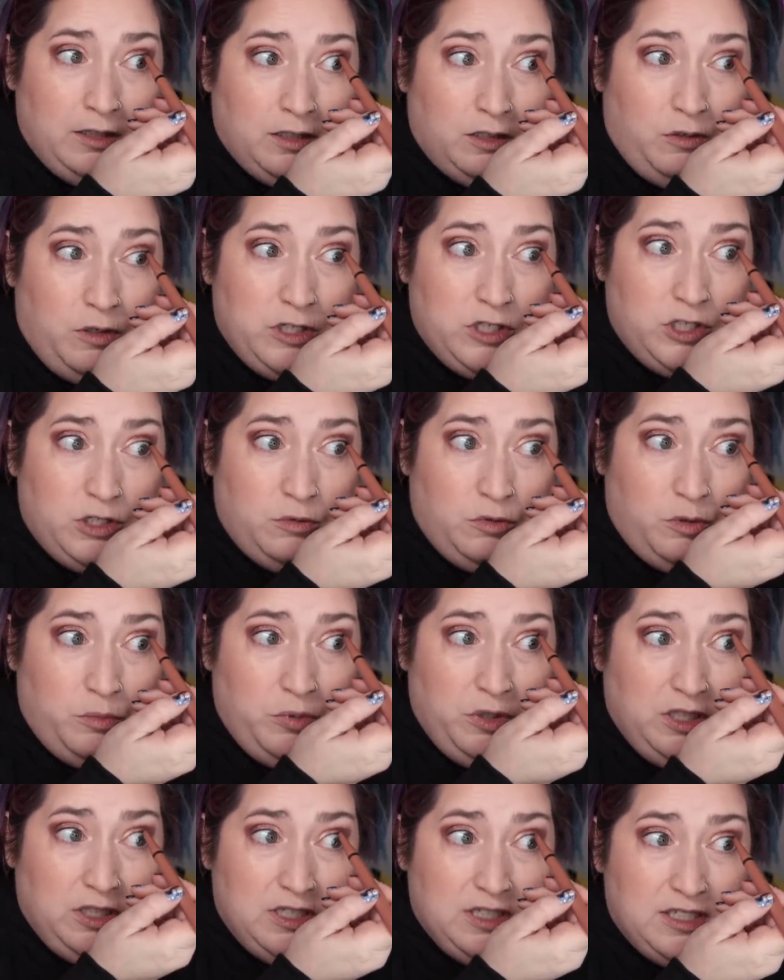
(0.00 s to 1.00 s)
The question will
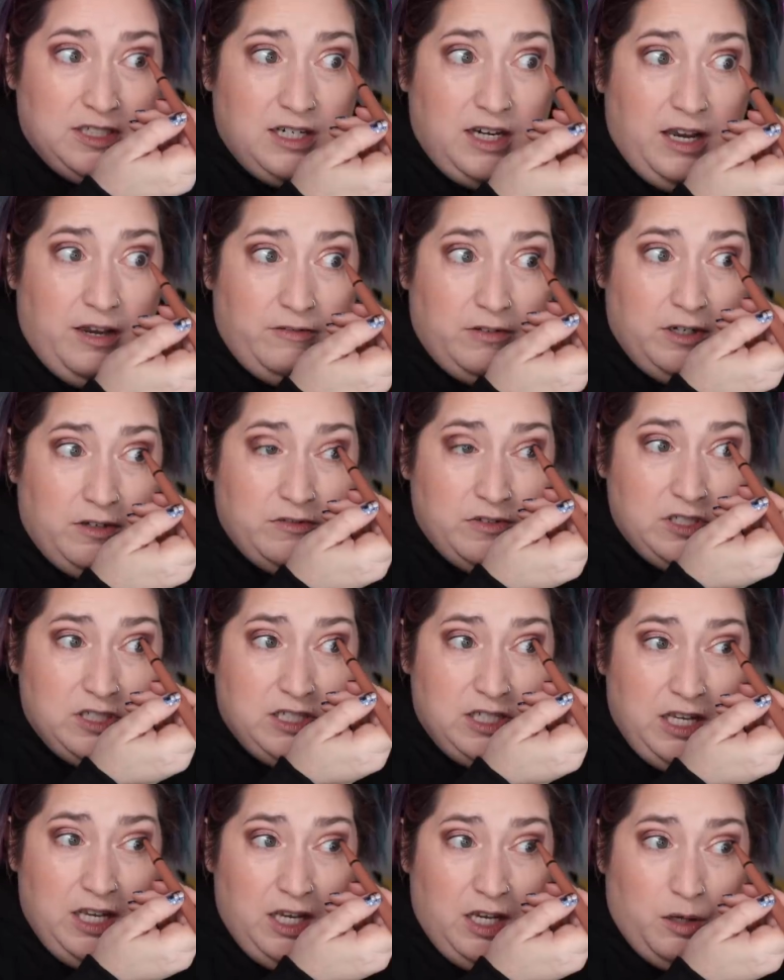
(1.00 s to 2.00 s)
be, does it have enough
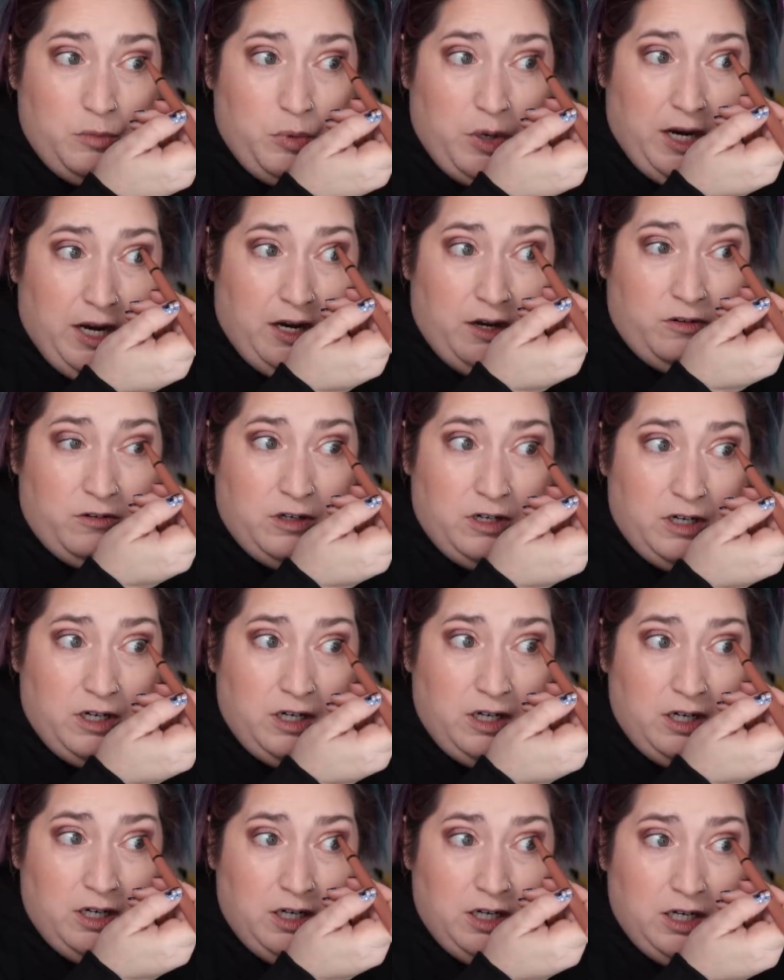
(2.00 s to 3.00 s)
staying power